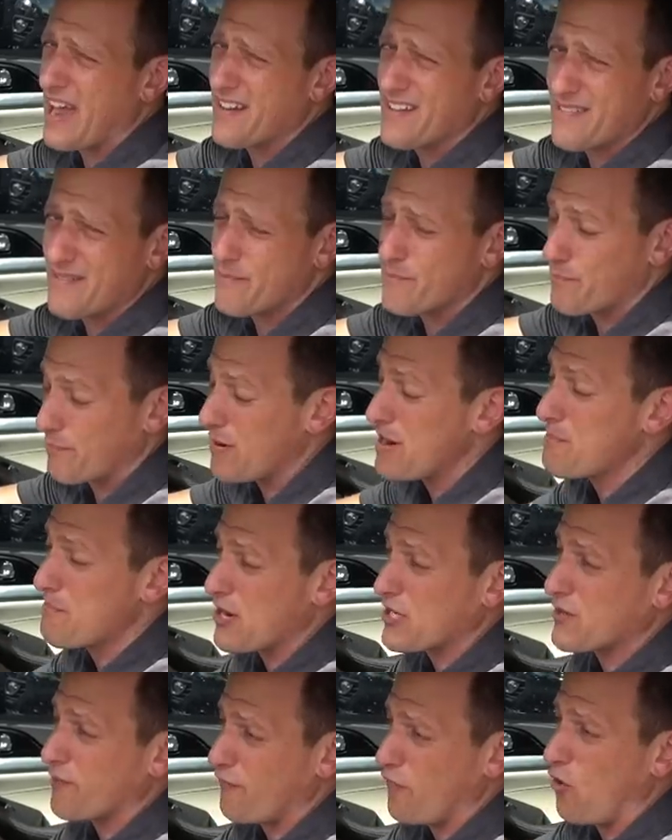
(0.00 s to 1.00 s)
that in pretty
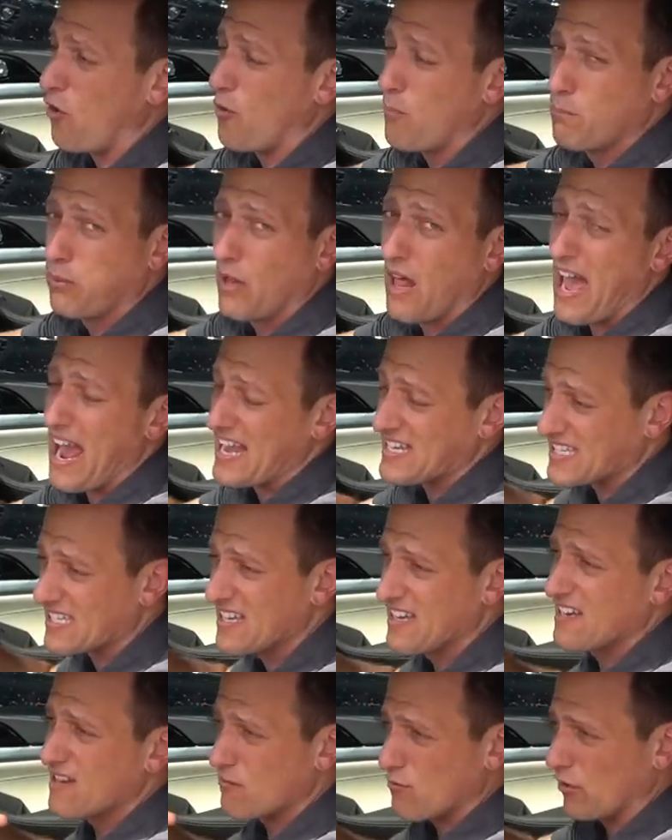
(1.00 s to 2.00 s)
much full blast
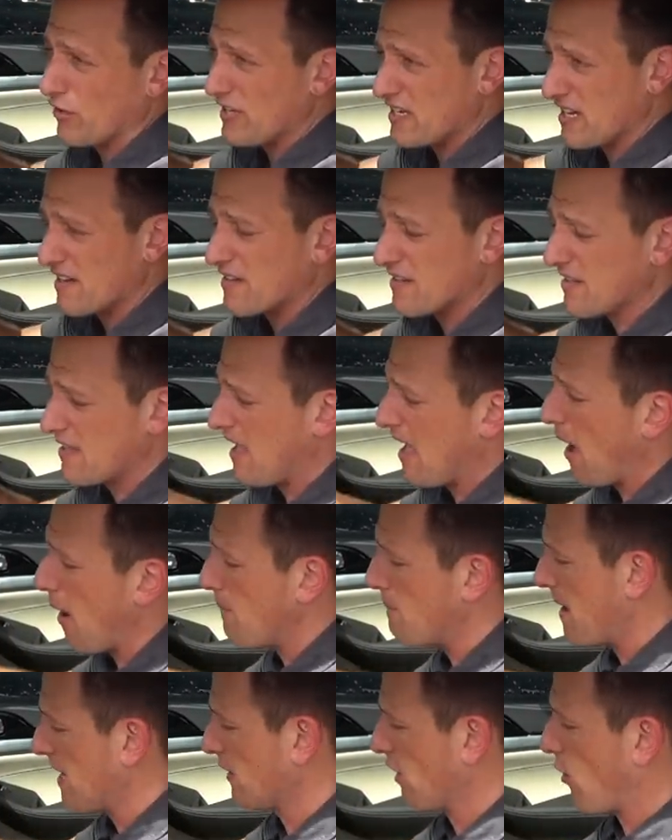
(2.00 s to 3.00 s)
really to
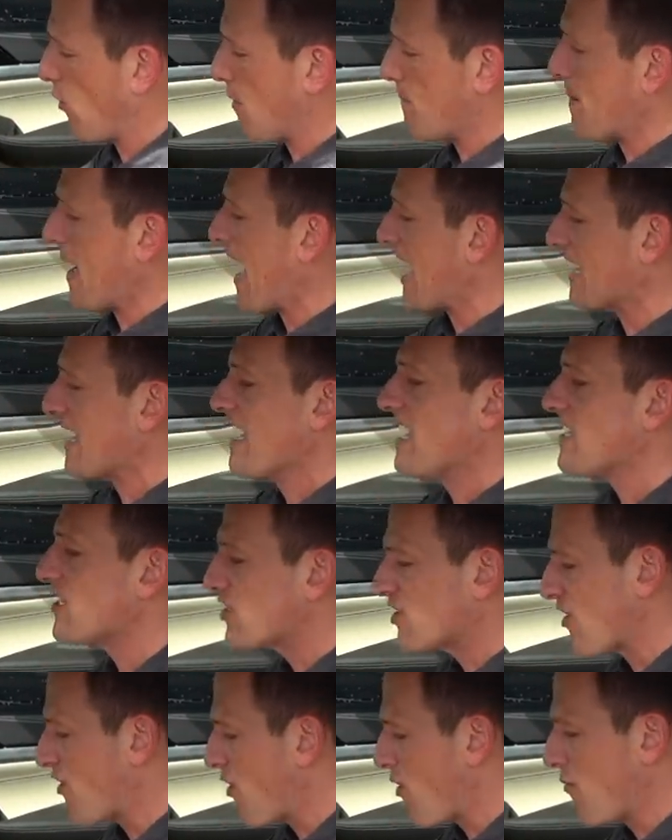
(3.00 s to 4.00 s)
help my lower back.
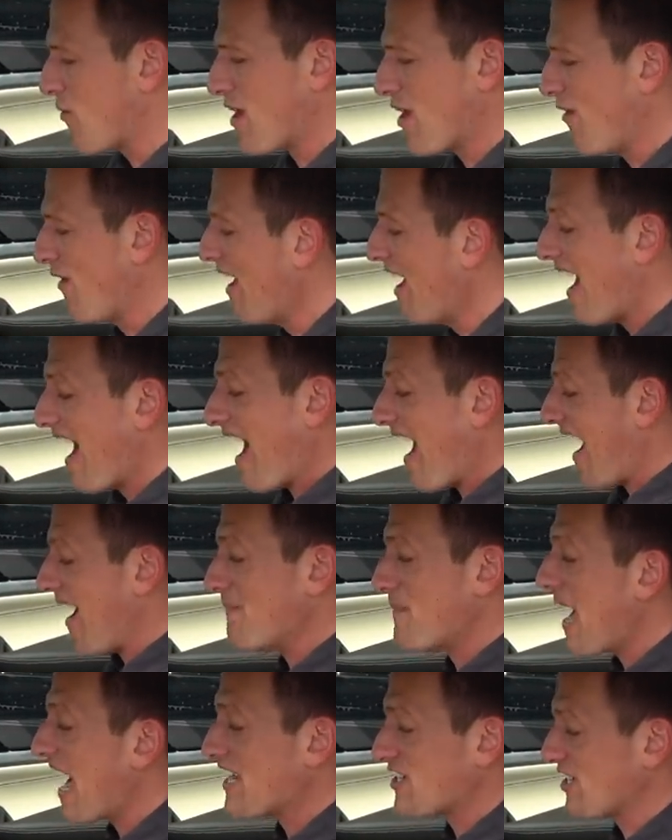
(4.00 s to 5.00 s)
Steering wheel,
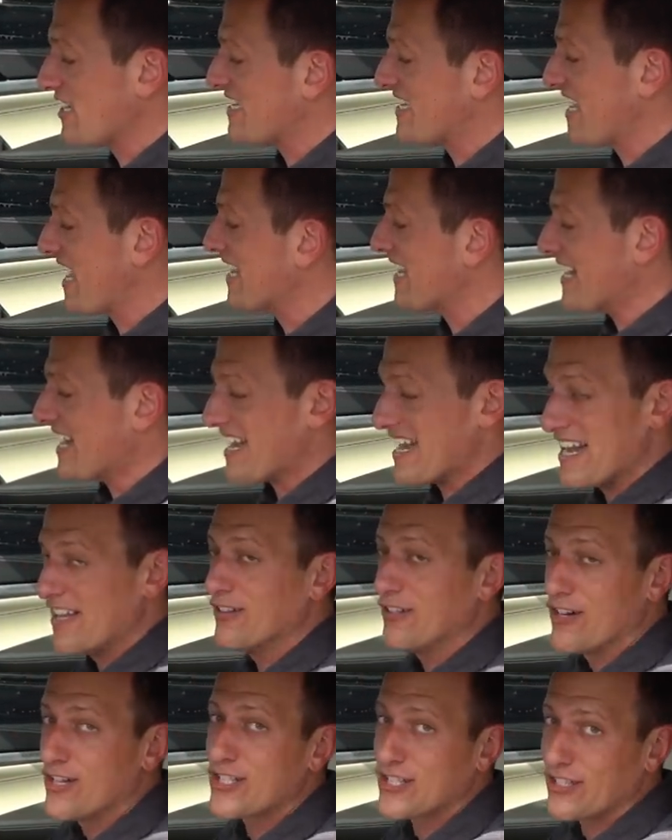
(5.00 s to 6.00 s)
I'm actually digging it. It
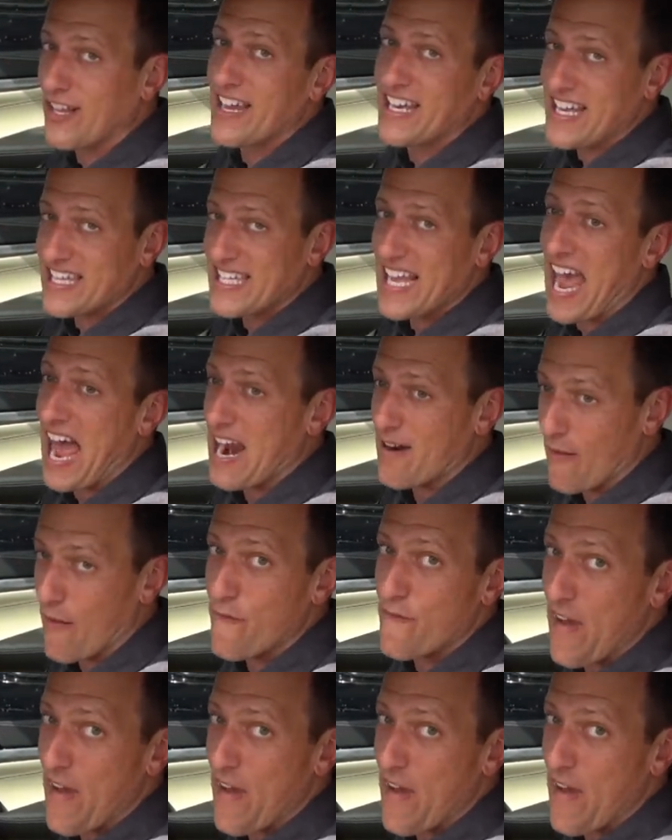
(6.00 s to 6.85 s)
looks like it's out of a